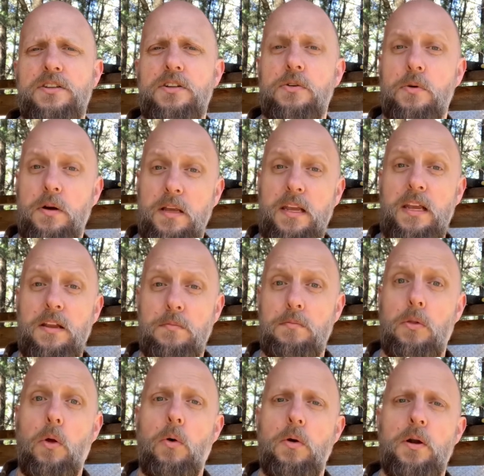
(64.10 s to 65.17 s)
to a heat
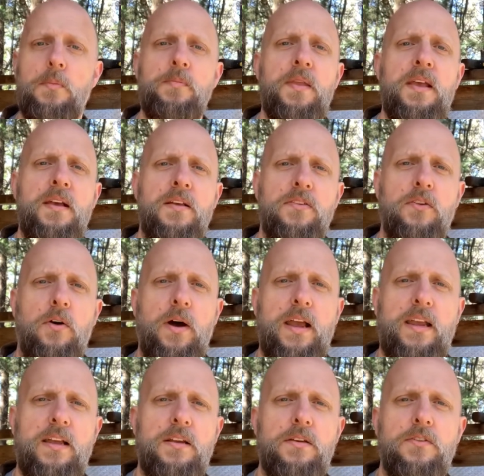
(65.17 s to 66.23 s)
blower, so I
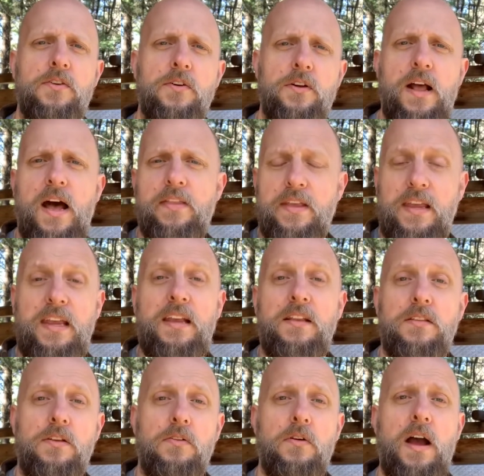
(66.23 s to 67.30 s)
can turn on the heat
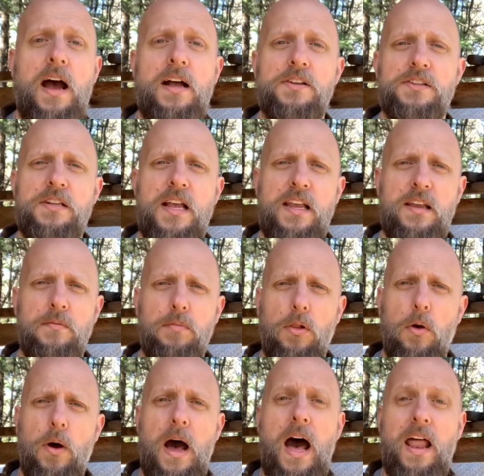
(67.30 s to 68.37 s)
in the garage and
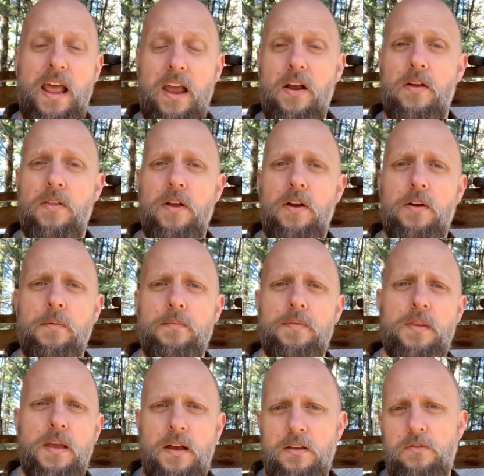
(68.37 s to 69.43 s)
blow hot air there
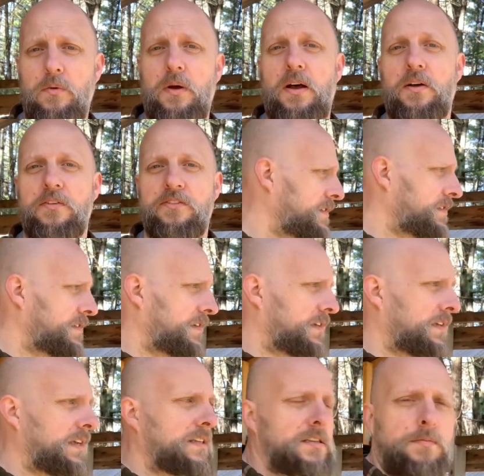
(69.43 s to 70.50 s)
as well. So it's
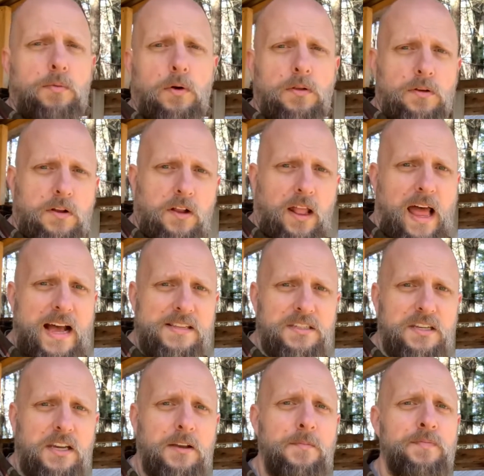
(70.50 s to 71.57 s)
an Easy Boiler
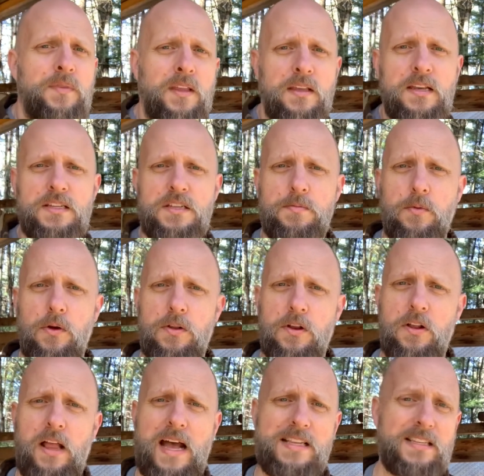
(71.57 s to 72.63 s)
Classic. The Easy Boiler
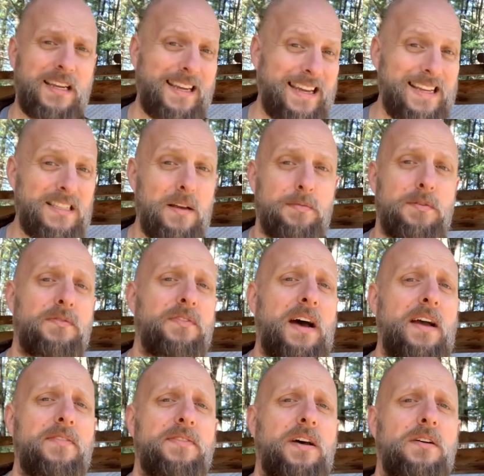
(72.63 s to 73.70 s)
Classic heats up to
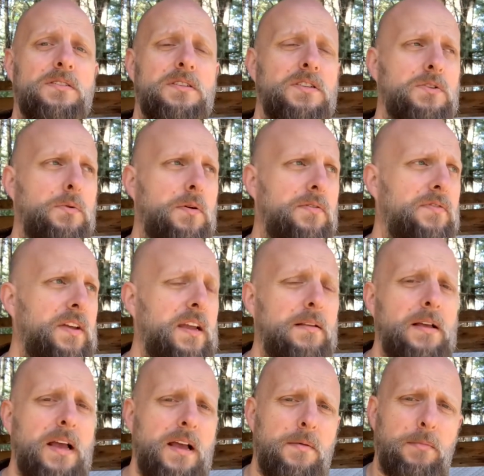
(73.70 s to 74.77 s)
5,000 square feet.
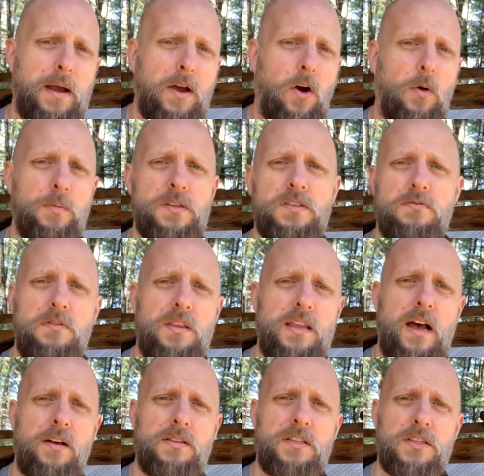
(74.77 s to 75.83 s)
My home is
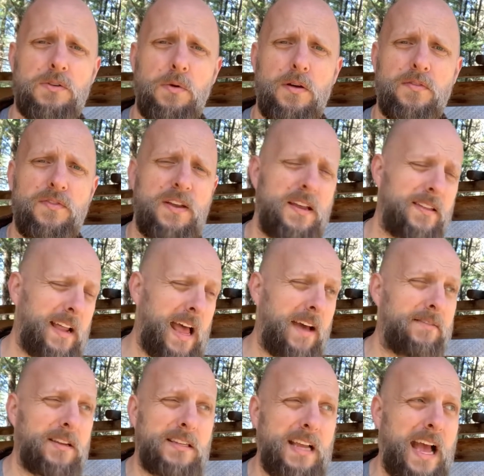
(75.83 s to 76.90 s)
3,000 square feet. I
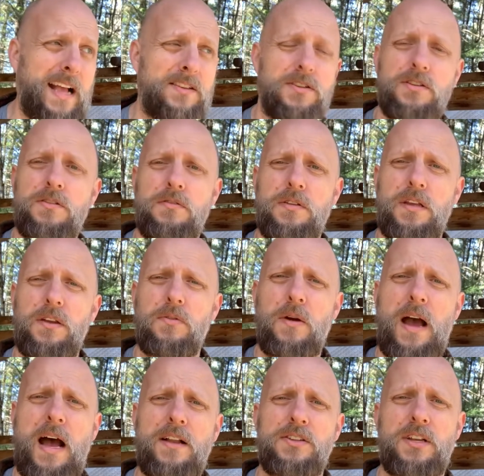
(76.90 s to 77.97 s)
have it attached to the
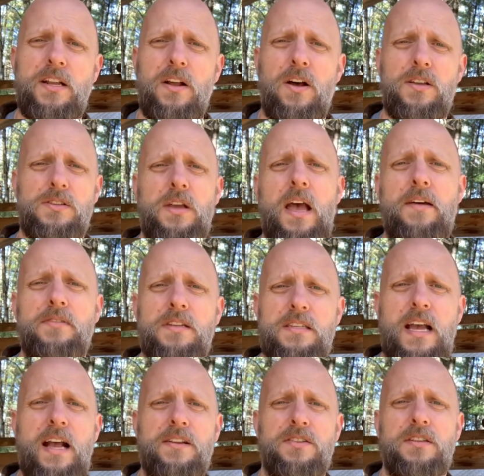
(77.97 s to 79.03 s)
garage, and I also have it
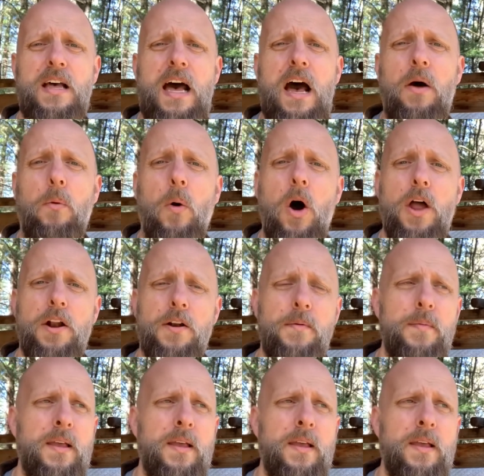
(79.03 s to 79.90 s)
attached to the hot water.